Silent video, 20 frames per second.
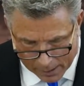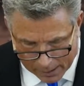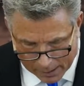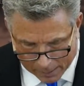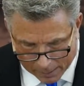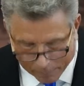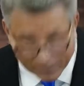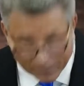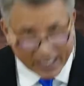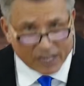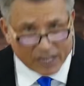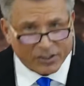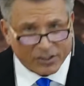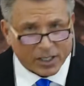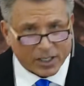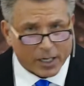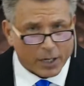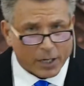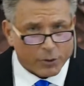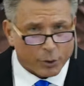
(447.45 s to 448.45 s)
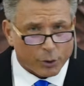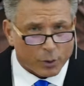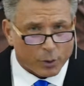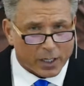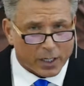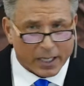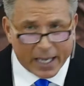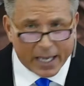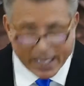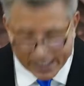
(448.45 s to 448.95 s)
He placed it under
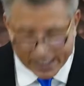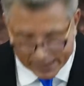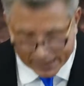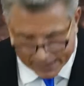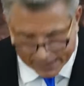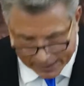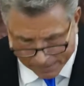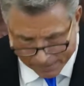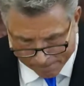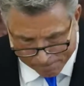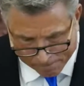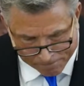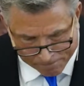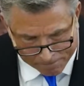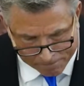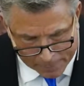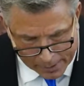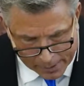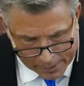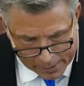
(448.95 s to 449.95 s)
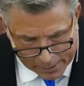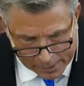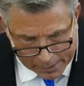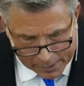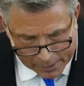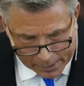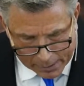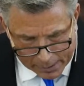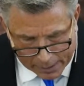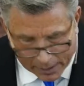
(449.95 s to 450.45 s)
a hen,
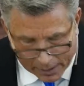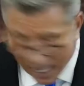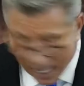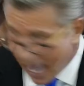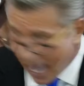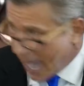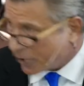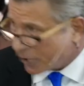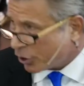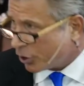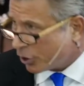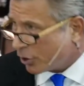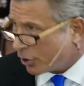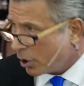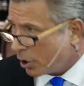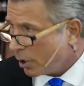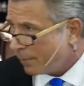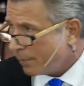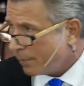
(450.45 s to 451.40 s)
and it hatched.